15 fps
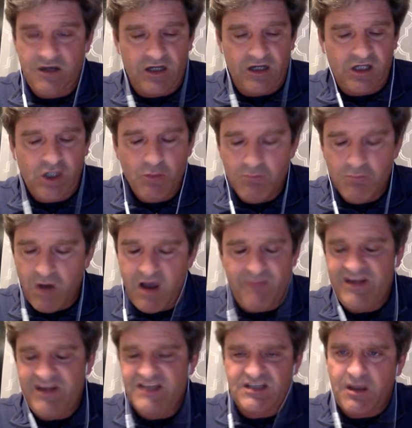A humo- I
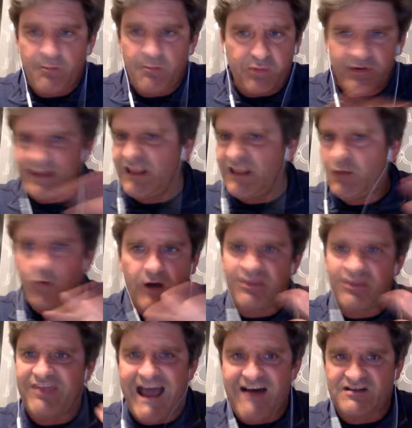mean, he's completely
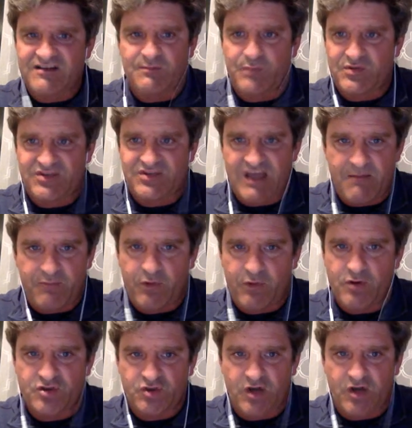1000%
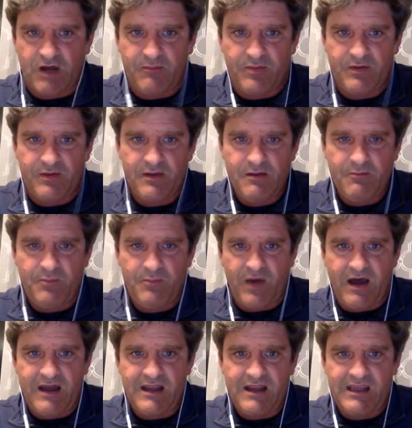pro Trump,
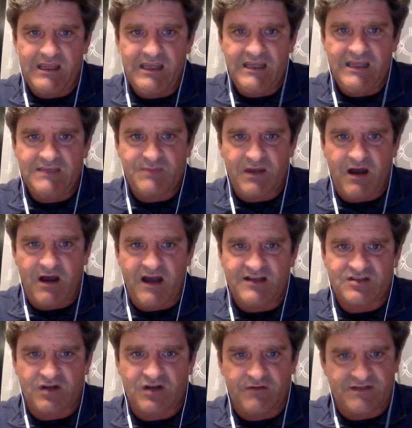but he's behind a
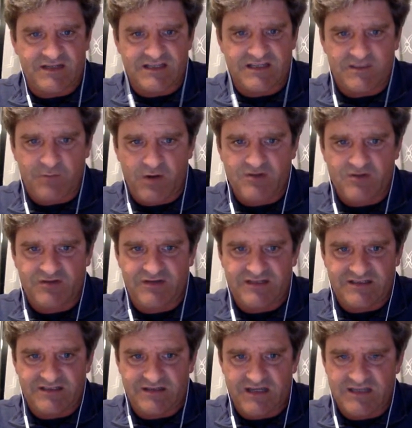service that supposedly
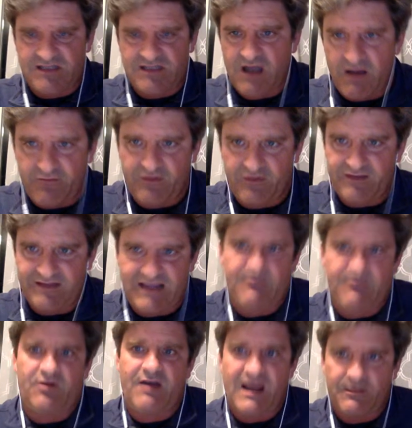is, is covering the
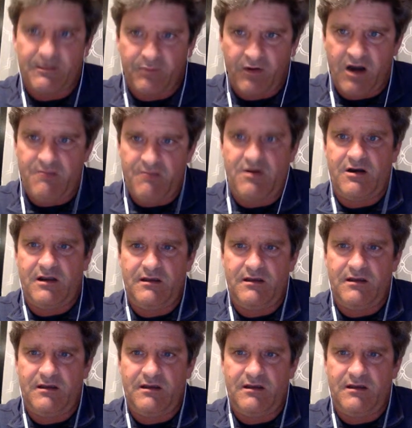Democratic primary.